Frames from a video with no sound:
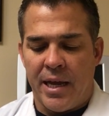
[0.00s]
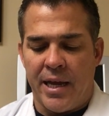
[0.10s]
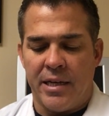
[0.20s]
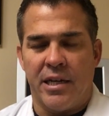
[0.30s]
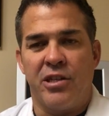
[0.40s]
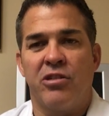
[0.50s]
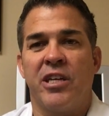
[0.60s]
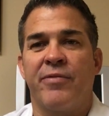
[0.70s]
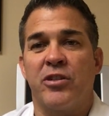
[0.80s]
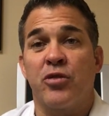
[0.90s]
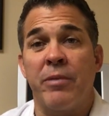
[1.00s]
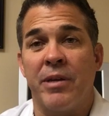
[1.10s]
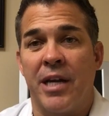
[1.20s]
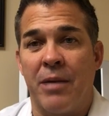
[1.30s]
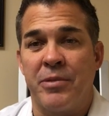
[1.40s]
and uh, your different
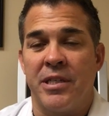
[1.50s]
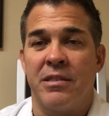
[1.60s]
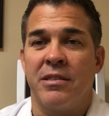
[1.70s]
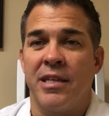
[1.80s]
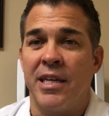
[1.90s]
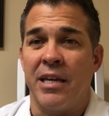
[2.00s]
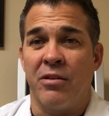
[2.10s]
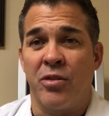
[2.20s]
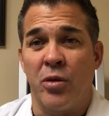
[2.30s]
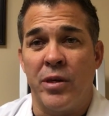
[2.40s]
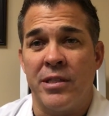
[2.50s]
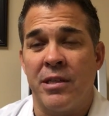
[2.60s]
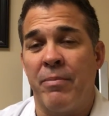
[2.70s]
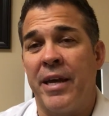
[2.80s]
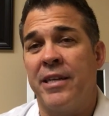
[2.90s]
treatment options to get you through it,
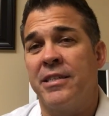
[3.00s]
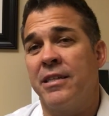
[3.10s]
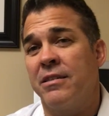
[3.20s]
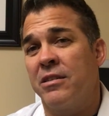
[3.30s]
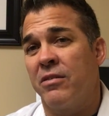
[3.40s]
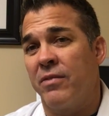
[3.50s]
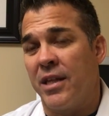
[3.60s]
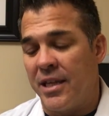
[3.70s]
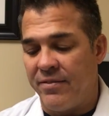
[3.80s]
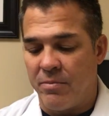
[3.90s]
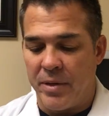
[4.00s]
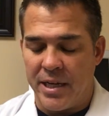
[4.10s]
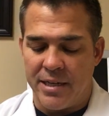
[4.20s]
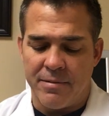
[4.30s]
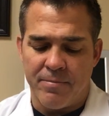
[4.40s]
to manage it, to relieve the
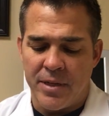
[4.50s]
pain.